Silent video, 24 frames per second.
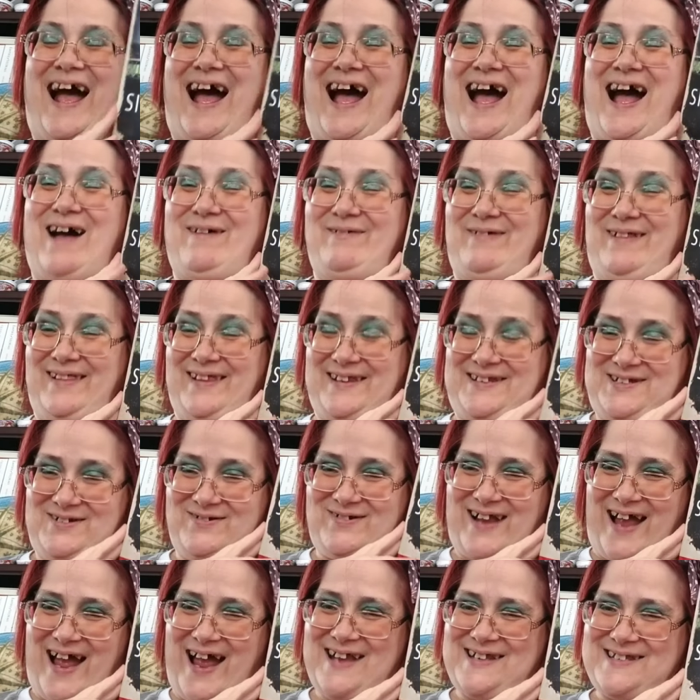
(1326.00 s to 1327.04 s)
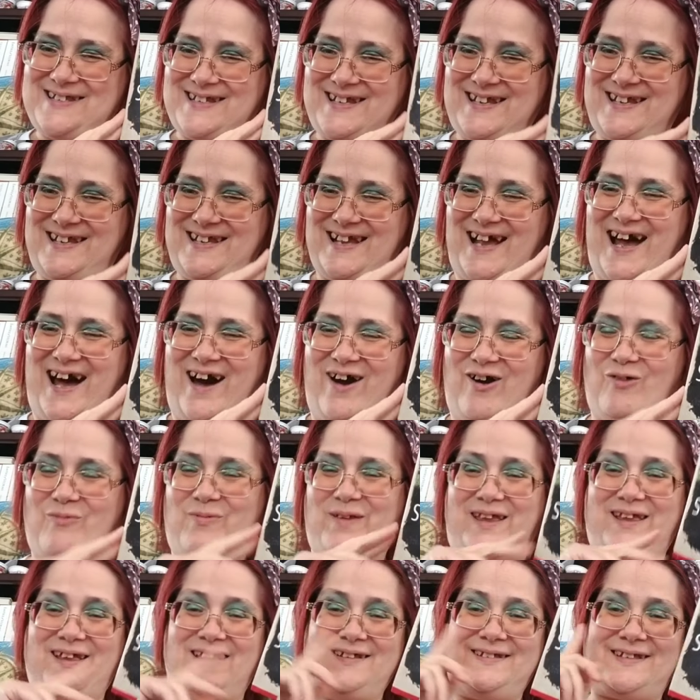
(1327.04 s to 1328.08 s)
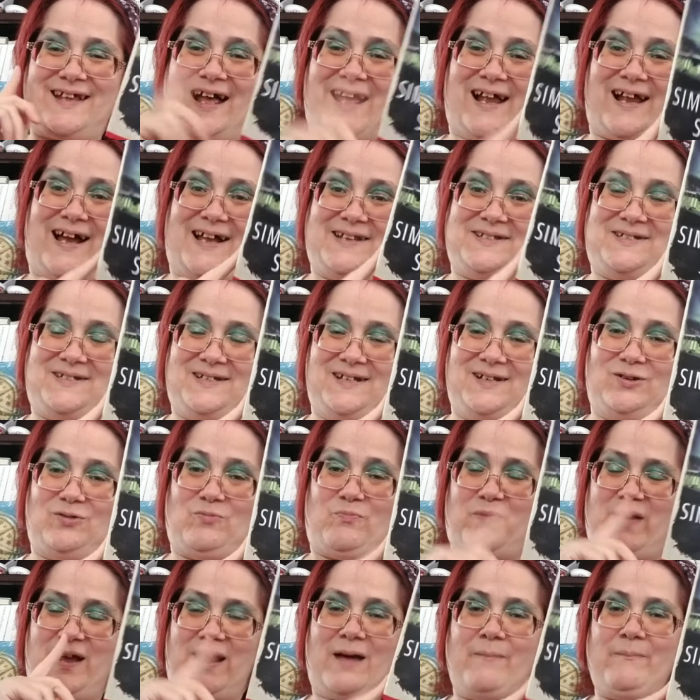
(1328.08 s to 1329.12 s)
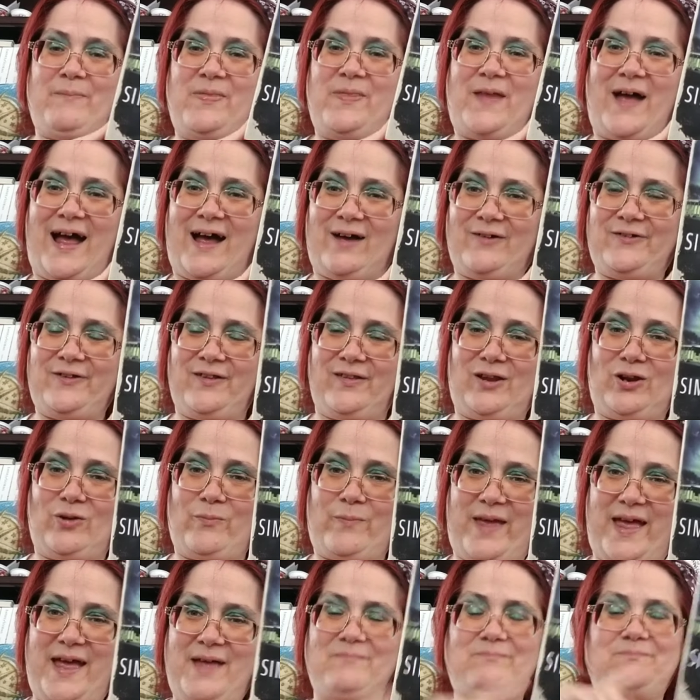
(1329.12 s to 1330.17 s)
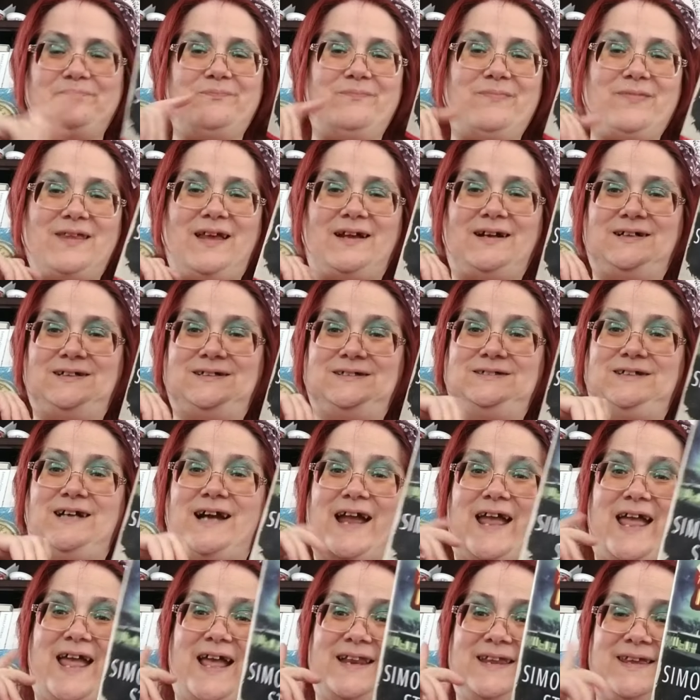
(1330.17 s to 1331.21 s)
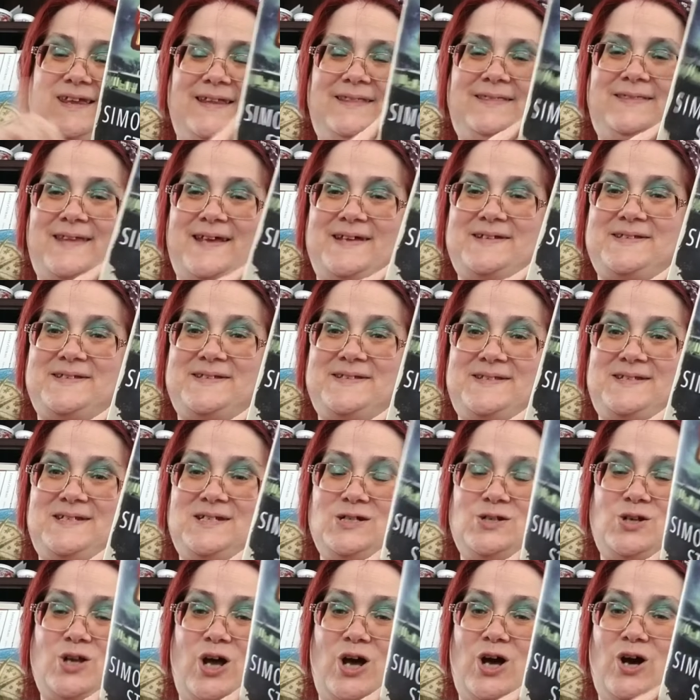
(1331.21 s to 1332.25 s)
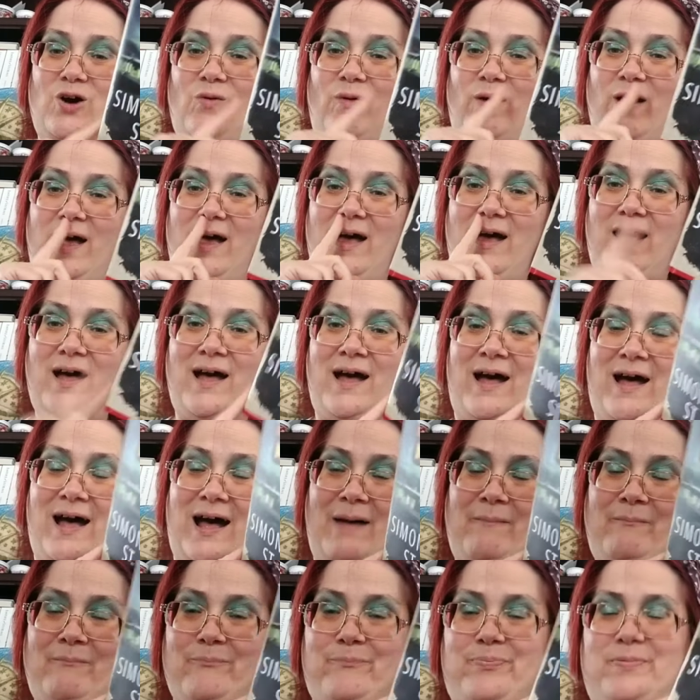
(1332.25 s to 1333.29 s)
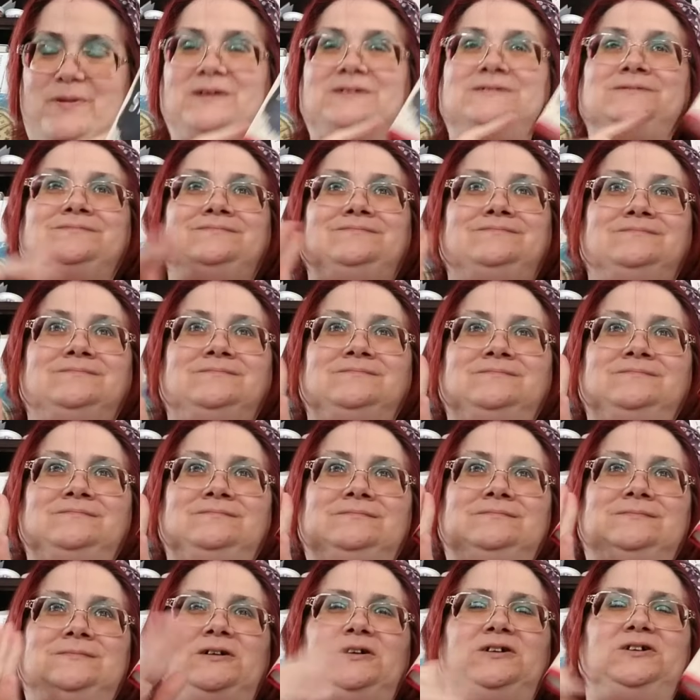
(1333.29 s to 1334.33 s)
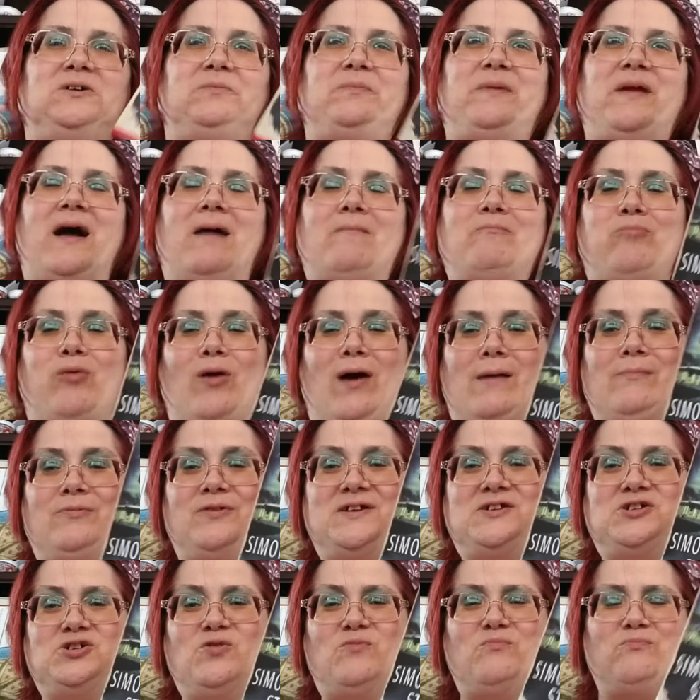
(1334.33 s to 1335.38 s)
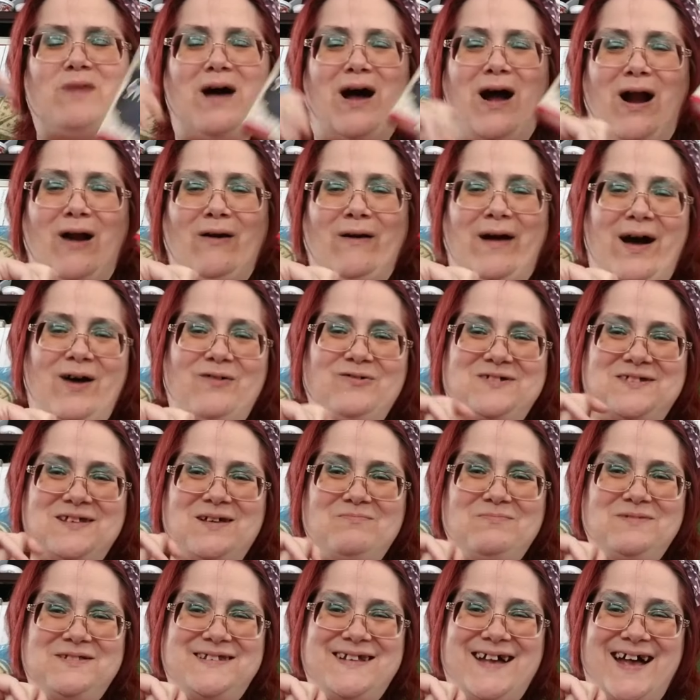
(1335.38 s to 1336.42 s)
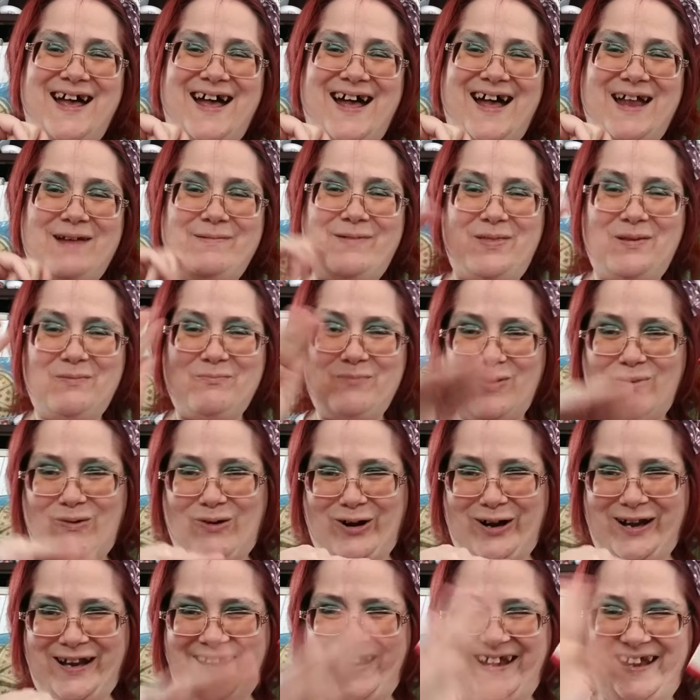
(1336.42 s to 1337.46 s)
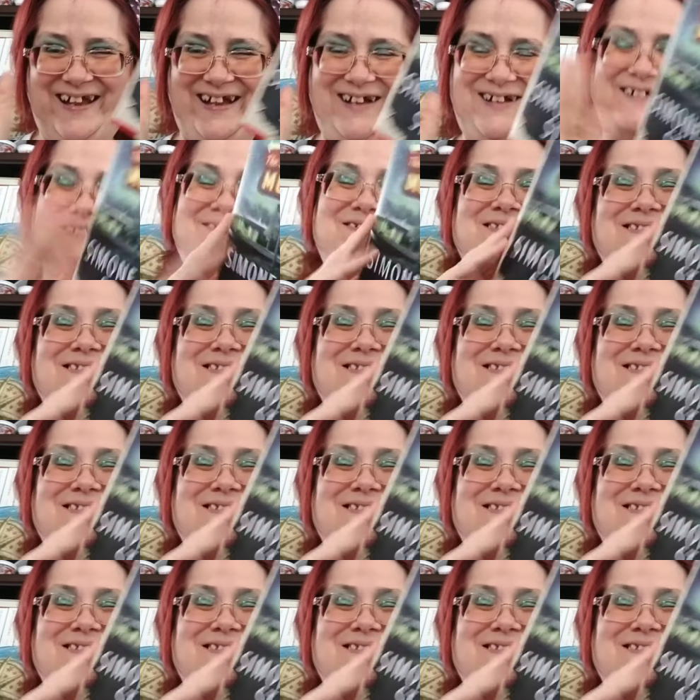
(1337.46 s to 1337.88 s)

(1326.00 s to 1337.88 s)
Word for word: I'm going to let you guys go because I got to pick up in the house a little bit and get this to go up. It'll be up probably tomorrow sometime in the morning.